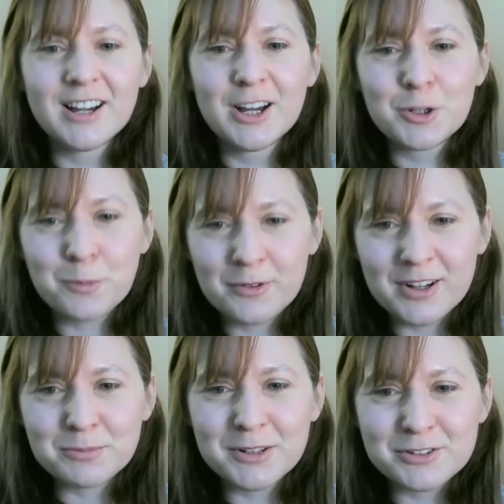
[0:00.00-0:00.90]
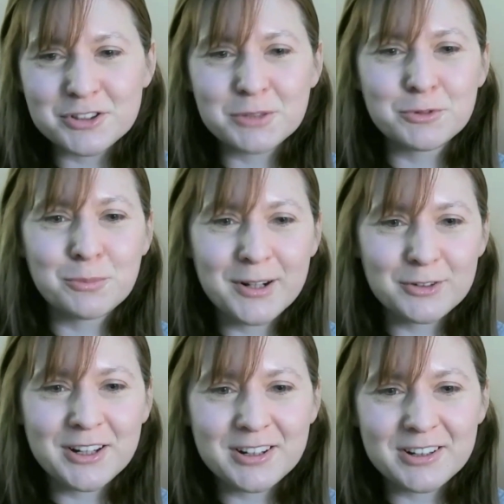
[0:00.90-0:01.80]
to provide mentorship to
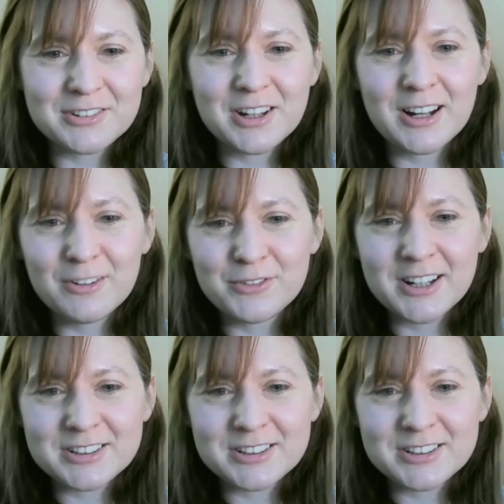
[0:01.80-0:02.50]
biotech and health tech